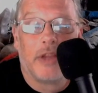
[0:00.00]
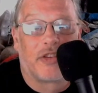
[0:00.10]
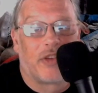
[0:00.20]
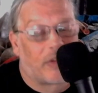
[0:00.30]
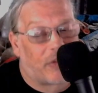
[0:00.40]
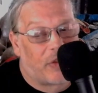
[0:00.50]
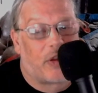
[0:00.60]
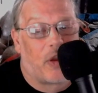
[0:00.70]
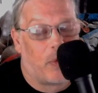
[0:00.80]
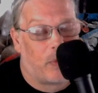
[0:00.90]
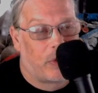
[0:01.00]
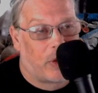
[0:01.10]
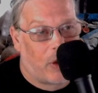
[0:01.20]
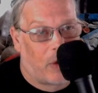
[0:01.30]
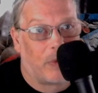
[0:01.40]
It sets the tone,
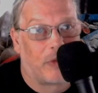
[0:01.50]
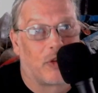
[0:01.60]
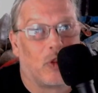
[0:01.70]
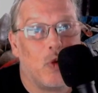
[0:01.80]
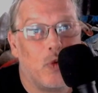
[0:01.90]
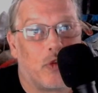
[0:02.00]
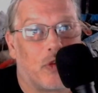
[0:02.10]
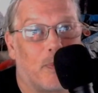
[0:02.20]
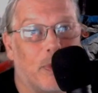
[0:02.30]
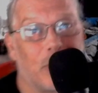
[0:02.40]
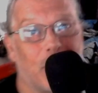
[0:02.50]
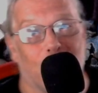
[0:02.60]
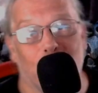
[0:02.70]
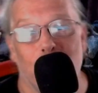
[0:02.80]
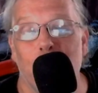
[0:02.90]
it's loose but
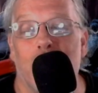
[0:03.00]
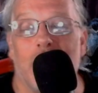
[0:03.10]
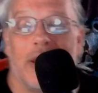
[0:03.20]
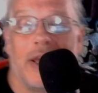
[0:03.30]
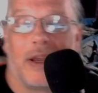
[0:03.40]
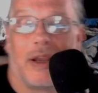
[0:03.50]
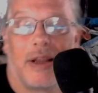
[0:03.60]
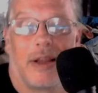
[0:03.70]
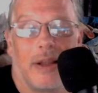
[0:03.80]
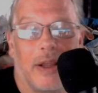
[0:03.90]
grooving.